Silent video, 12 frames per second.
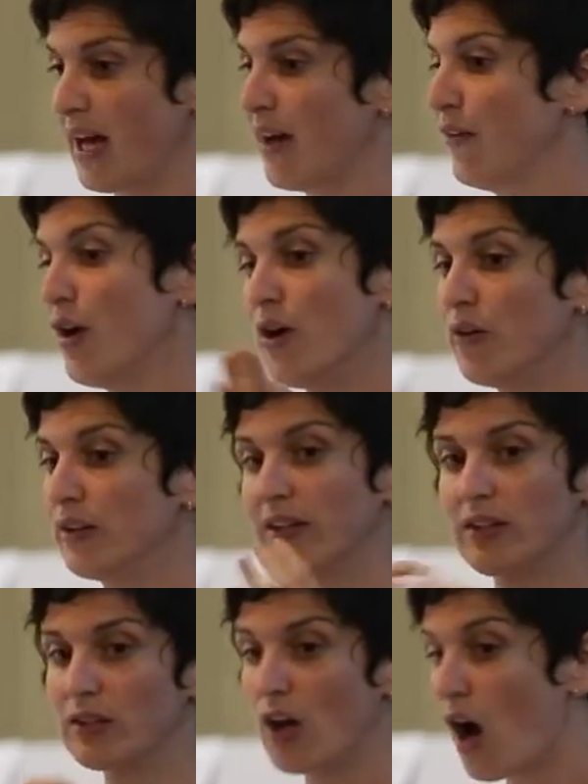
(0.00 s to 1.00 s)
I don't know, a
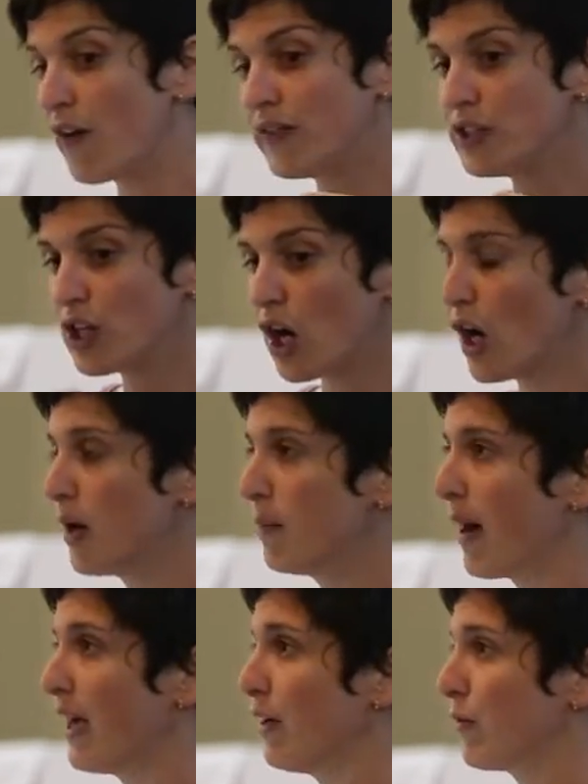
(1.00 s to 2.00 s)
little coffee jar
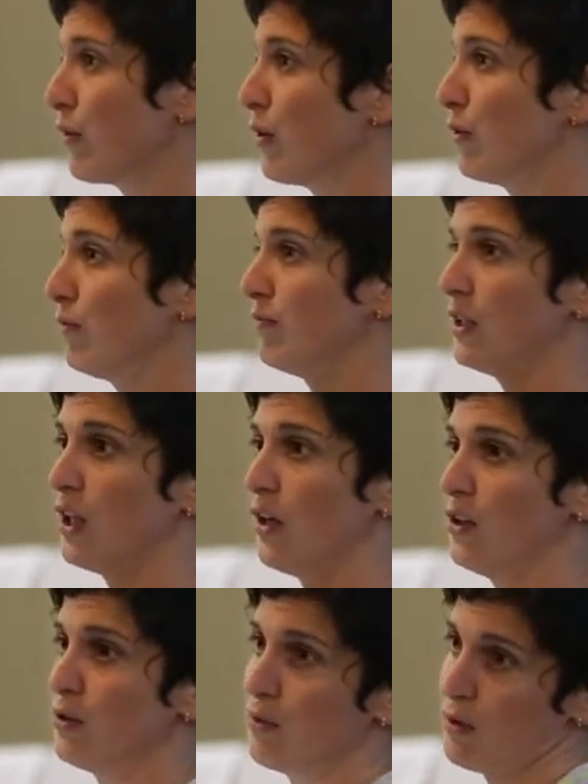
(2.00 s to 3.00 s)
by your room, you know,
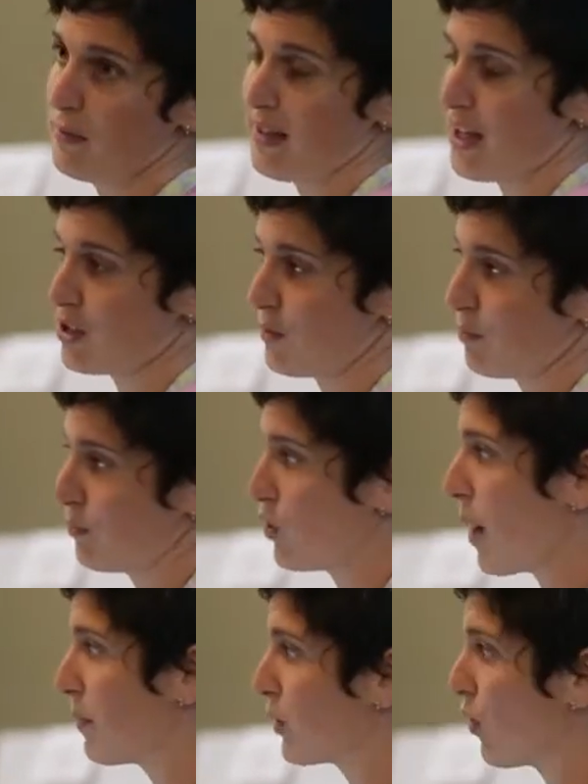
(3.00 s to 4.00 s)
in your room, and that
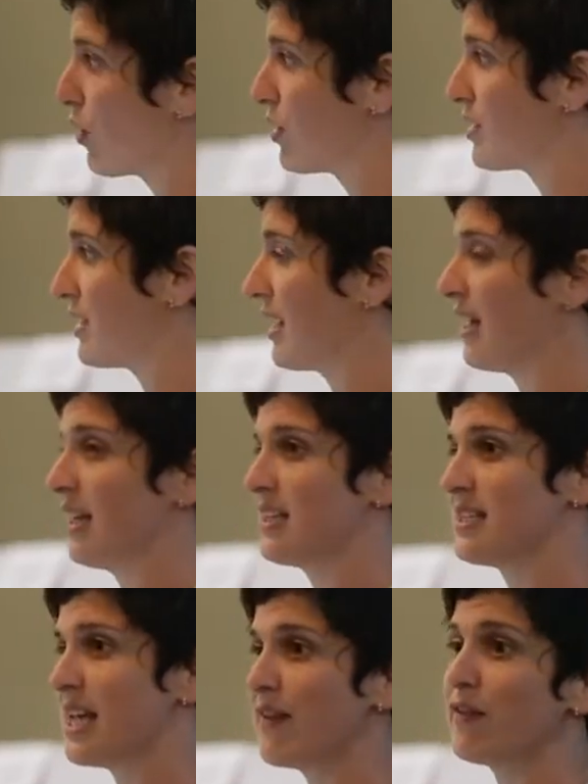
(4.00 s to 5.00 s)
drop your quarters in and
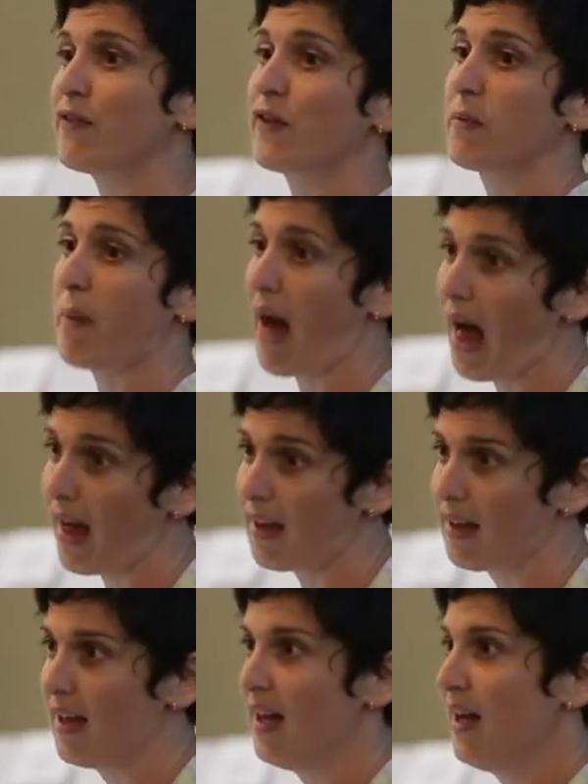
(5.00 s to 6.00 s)
save it for the pie,
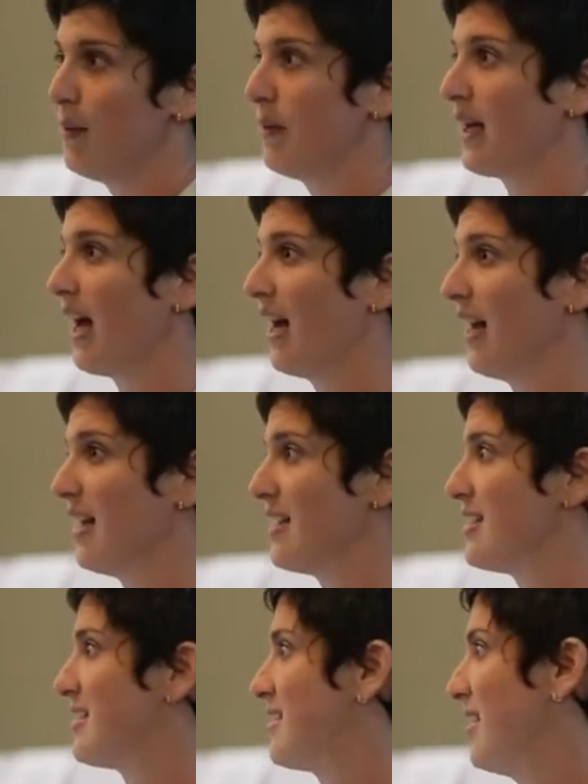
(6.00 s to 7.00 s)

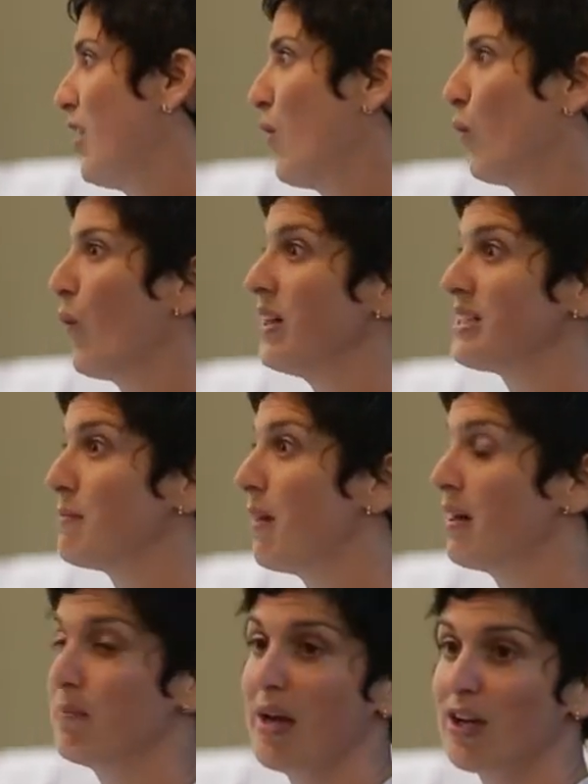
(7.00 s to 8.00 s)
because you know, and once a
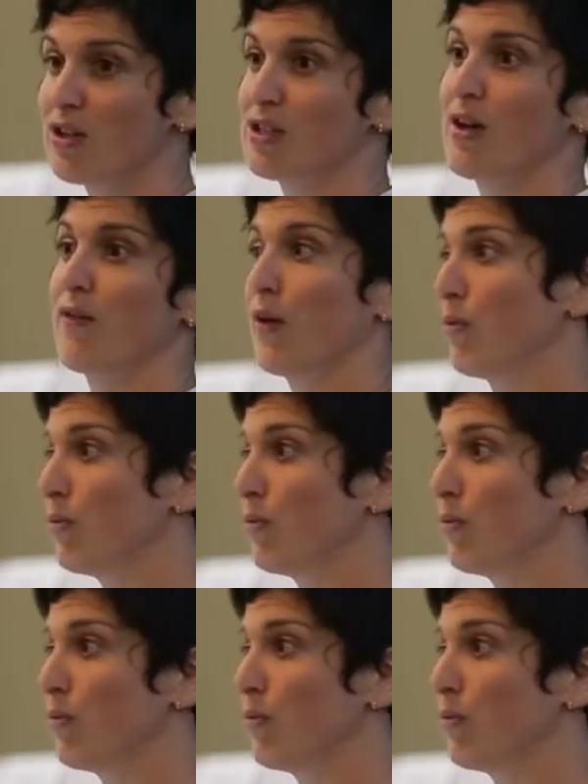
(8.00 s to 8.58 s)
month make yourself a